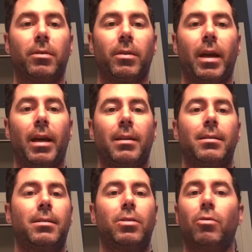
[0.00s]
Okay,
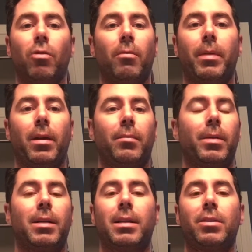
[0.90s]
to grow a beard,
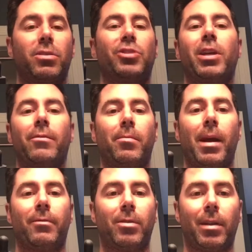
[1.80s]
because I used to shave them
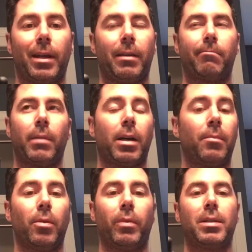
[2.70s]
after like a
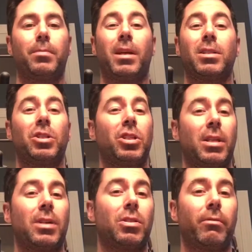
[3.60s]
couple of weeks because it just
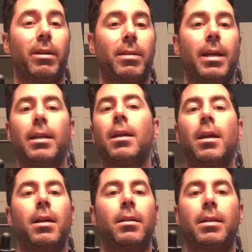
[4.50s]
got so irritated.
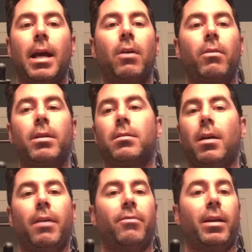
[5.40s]
Now
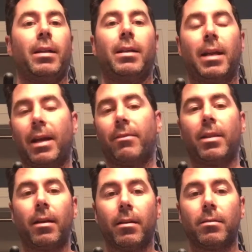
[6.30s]
I forget that I have it
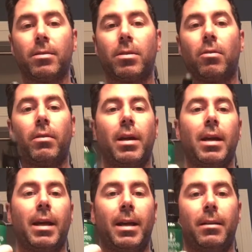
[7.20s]
there. So,
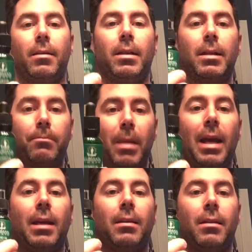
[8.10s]
and the
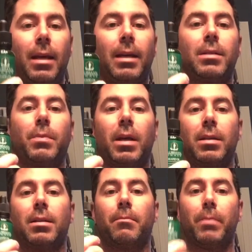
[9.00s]
main thing is
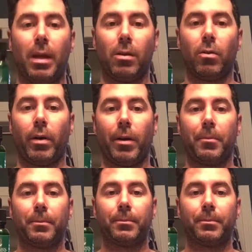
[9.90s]
because of beard oil.